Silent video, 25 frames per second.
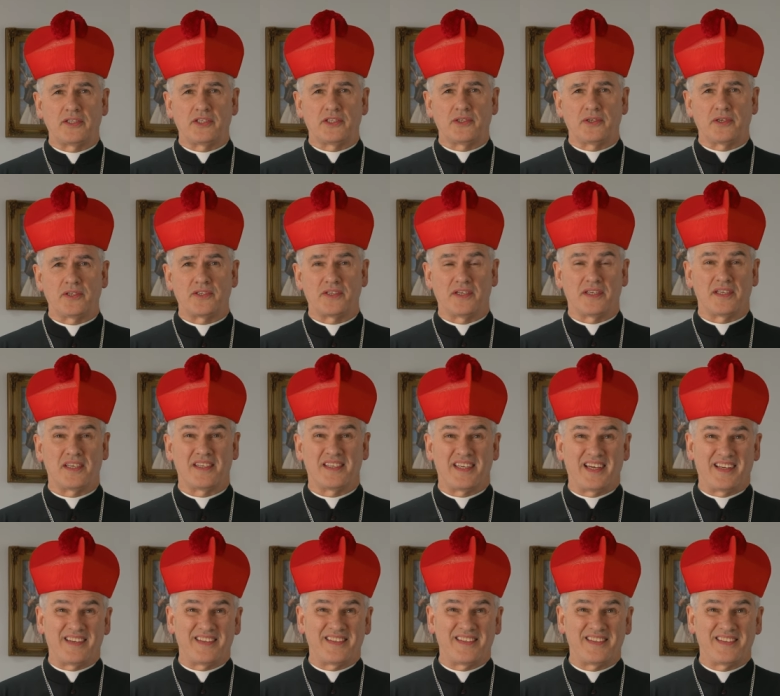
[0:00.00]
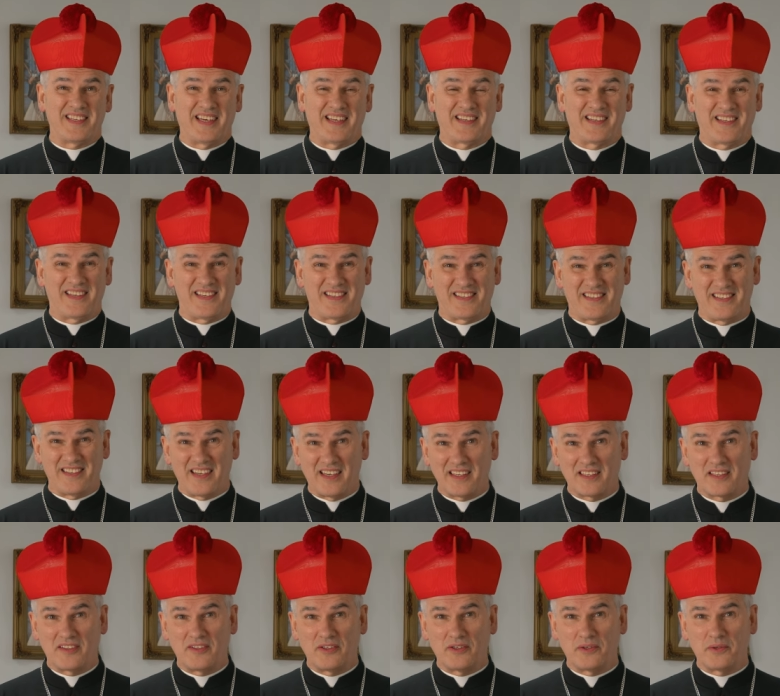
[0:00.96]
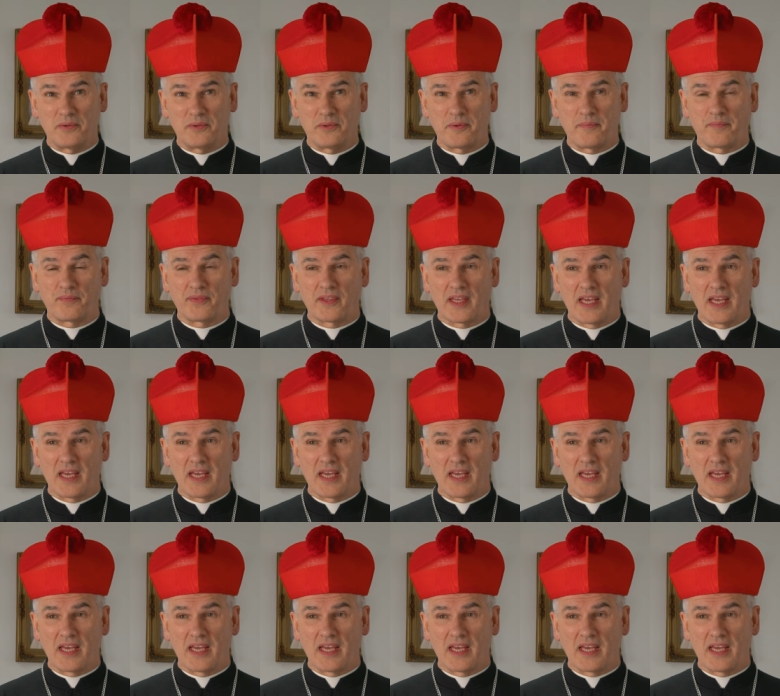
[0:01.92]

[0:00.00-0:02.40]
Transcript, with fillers: Church that is that is not known.